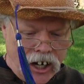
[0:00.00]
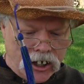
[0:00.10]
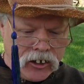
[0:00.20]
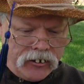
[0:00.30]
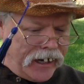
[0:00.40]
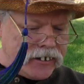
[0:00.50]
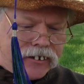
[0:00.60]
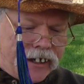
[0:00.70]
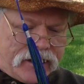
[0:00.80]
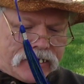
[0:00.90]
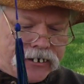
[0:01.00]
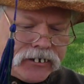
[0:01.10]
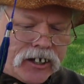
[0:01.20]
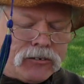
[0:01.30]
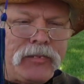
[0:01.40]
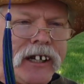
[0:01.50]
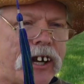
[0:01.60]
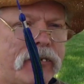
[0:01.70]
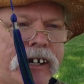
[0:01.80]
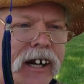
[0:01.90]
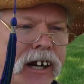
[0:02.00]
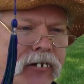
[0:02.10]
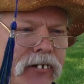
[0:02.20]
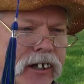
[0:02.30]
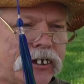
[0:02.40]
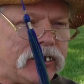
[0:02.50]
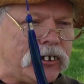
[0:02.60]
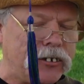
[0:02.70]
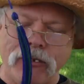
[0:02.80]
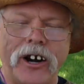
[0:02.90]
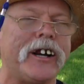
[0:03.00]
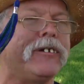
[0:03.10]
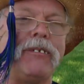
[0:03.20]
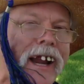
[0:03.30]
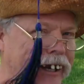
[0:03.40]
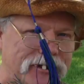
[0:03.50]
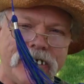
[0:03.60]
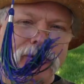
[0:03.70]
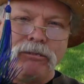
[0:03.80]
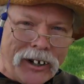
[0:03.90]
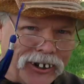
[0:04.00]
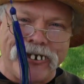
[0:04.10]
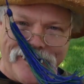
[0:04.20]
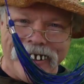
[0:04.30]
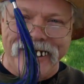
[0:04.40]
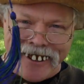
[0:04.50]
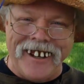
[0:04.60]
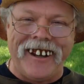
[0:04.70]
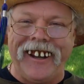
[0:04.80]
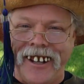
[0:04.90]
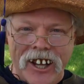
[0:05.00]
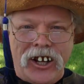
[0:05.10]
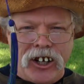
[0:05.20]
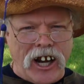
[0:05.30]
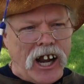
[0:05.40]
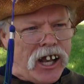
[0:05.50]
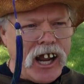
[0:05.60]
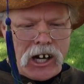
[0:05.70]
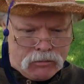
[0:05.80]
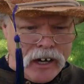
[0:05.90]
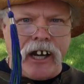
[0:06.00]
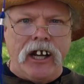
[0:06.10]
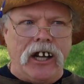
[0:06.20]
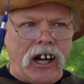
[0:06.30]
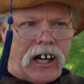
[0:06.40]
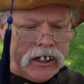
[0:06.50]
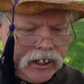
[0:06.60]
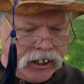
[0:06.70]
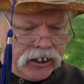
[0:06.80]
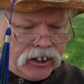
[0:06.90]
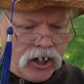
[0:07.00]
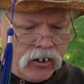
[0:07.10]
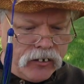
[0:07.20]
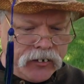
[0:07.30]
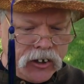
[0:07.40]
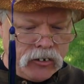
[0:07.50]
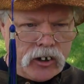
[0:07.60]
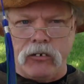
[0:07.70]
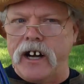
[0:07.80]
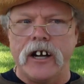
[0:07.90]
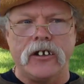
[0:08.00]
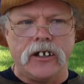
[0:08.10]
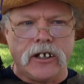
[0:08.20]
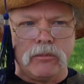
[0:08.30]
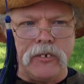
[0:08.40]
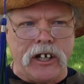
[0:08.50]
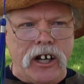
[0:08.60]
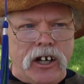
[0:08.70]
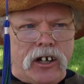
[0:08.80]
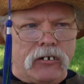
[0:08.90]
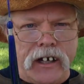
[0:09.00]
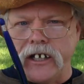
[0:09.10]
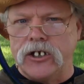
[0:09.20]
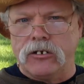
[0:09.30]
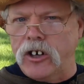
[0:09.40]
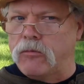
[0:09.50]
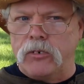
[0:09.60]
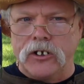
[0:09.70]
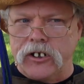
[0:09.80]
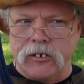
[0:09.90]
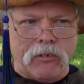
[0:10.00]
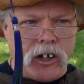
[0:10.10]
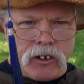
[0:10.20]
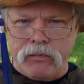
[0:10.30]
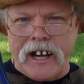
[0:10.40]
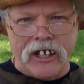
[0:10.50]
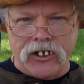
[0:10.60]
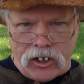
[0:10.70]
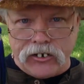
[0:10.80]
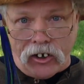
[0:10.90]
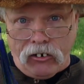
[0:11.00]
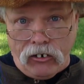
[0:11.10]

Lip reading: Congratulations on becoming an official smarty pantsdom person. Kind of like me. I didn't know if you were aware of this, but Ranger Roper's a smarty pants also.